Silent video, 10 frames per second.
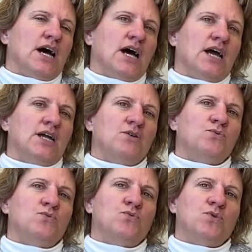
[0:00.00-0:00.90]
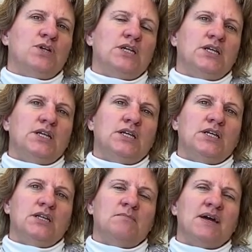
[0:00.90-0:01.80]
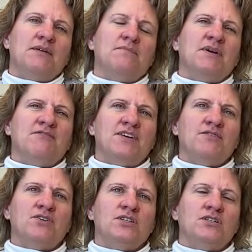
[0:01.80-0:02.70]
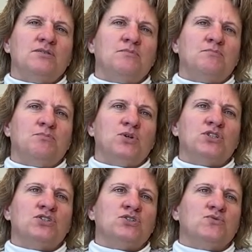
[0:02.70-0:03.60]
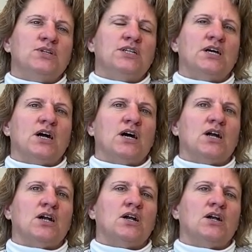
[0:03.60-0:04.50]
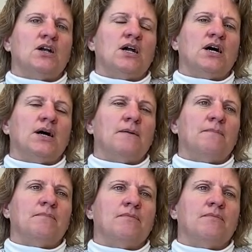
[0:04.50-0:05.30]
I read, my favorite books to read are,